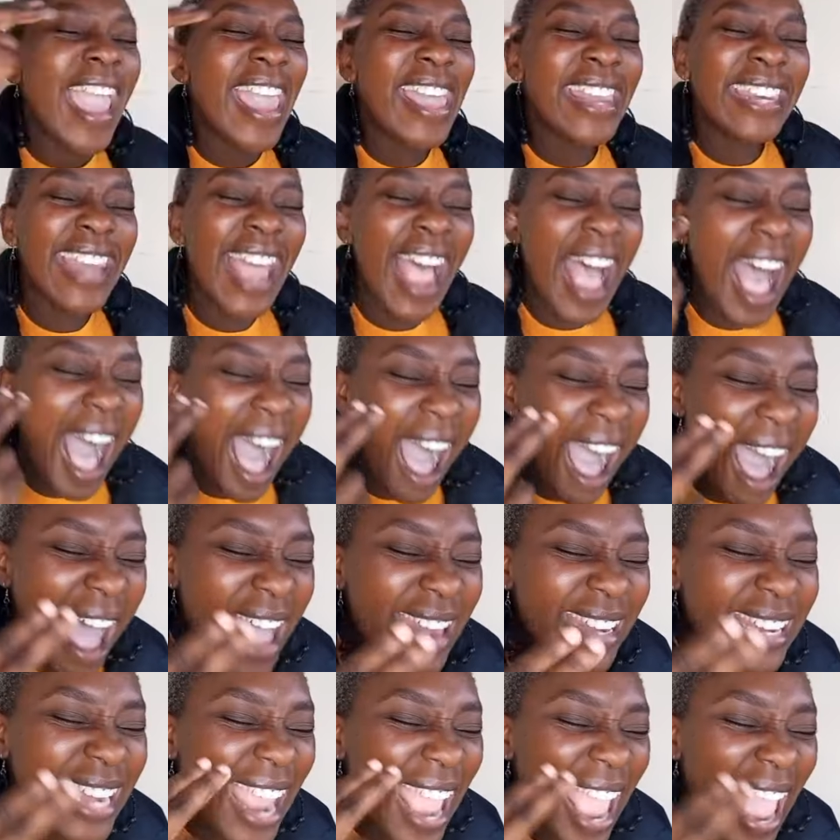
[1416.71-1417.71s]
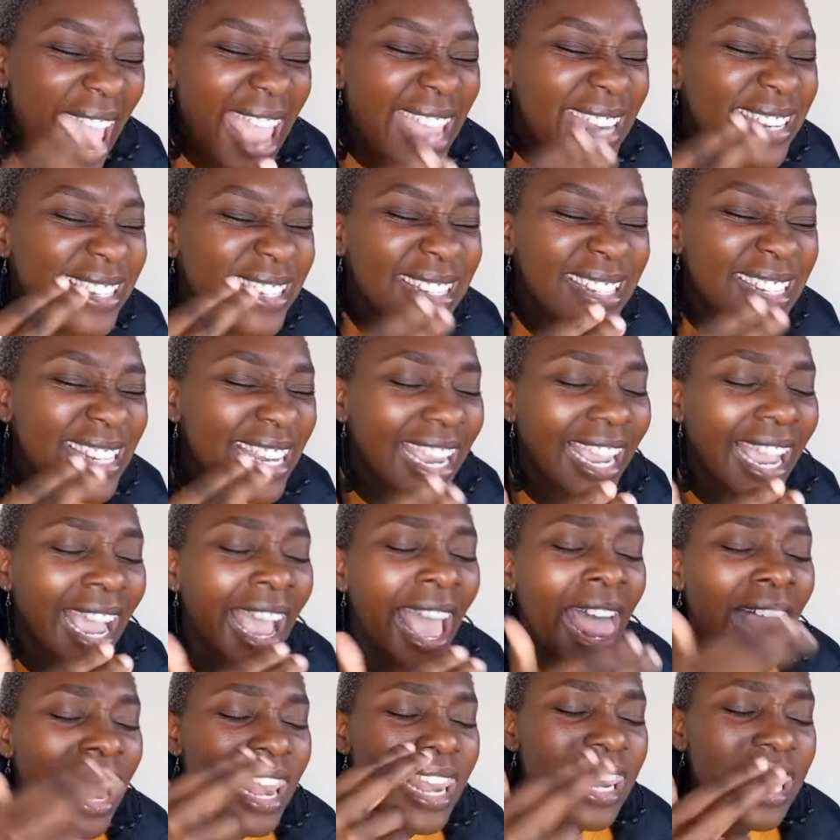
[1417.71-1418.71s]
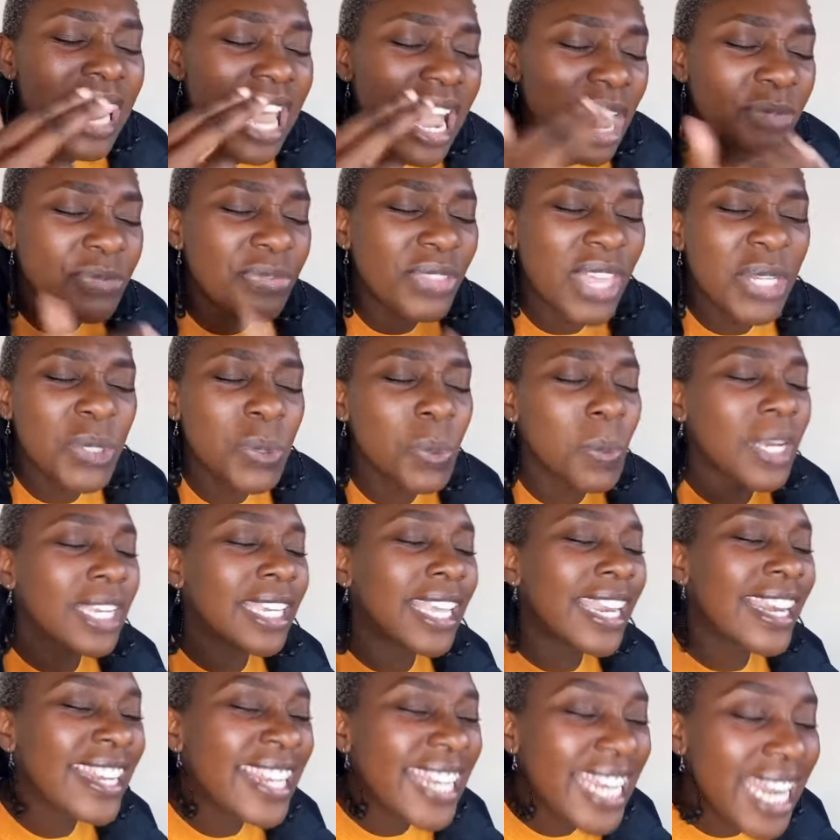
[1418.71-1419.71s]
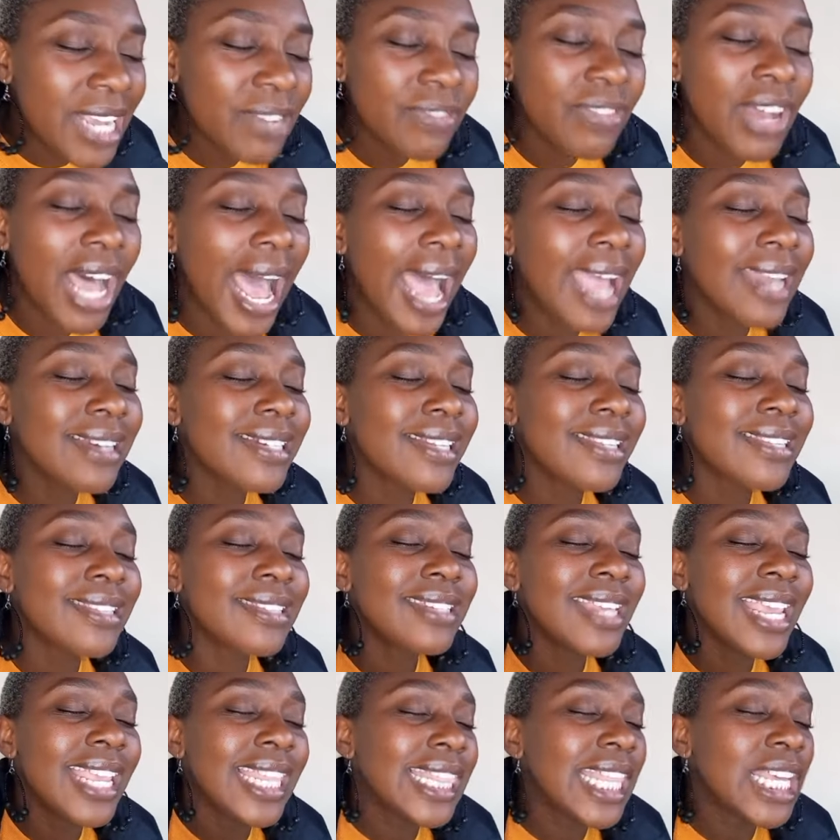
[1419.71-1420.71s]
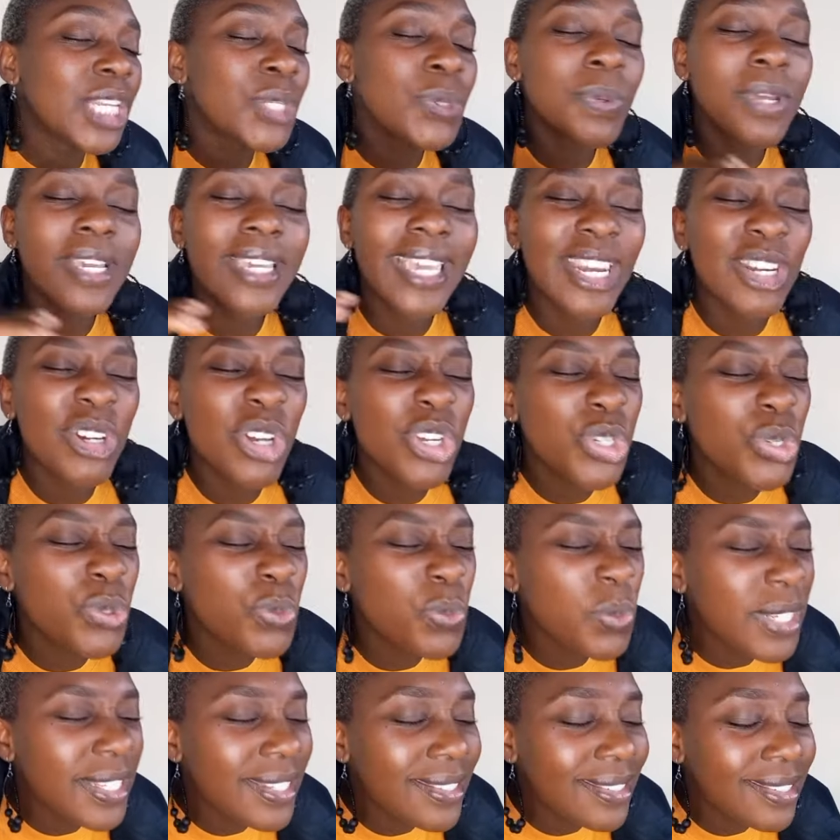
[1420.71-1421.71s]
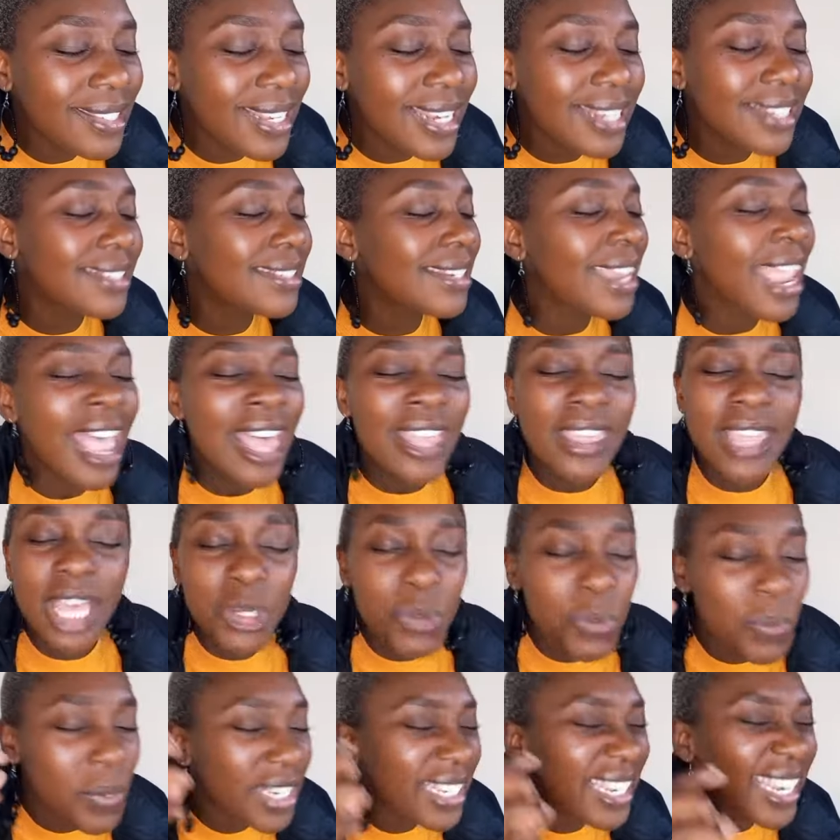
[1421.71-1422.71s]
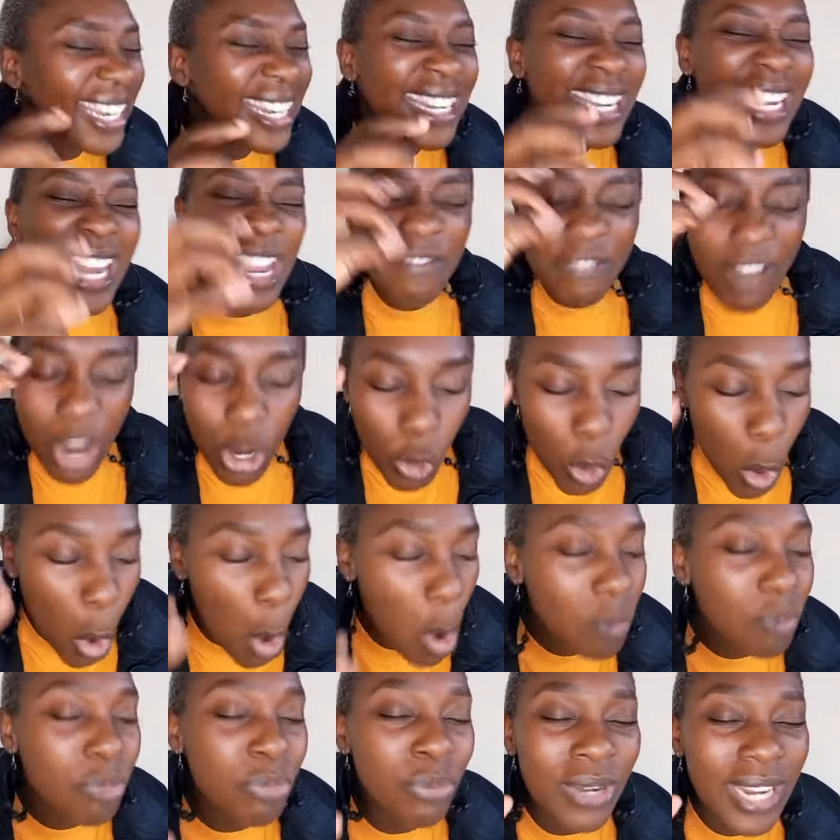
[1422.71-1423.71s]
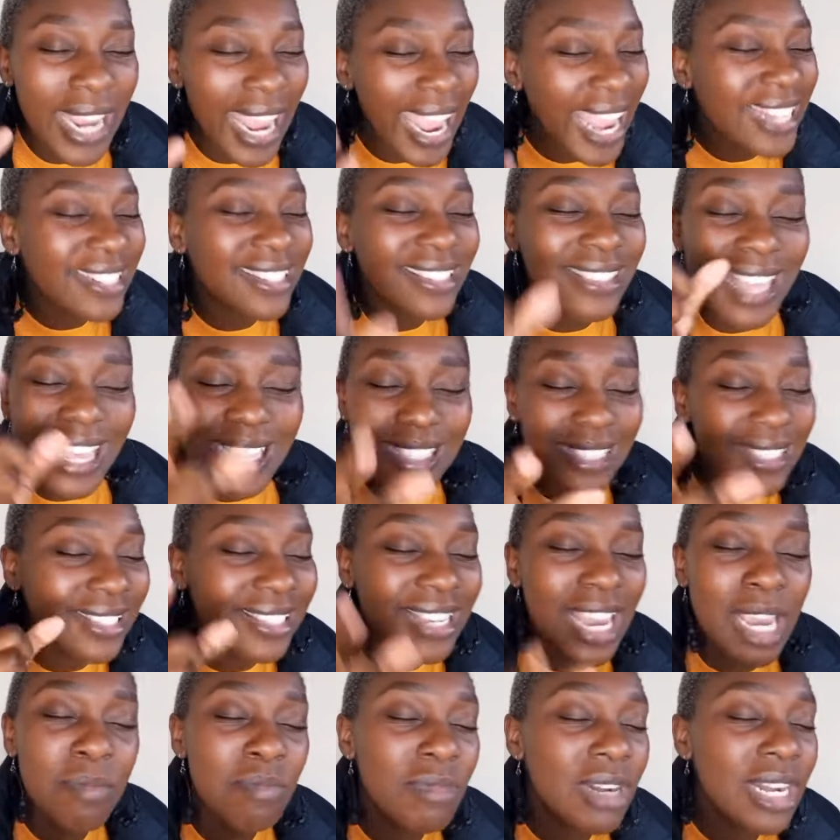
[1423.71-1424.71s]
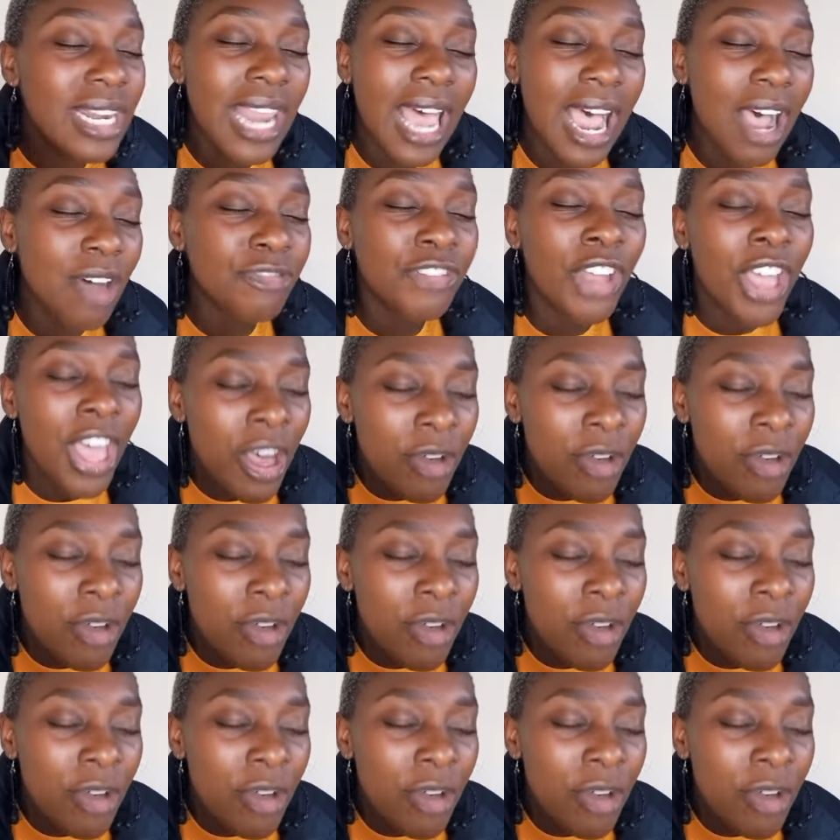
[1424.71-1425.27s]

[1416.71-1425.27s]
and unending love that we can never understand, that we cannot resist, that we can never comprehend. That same love,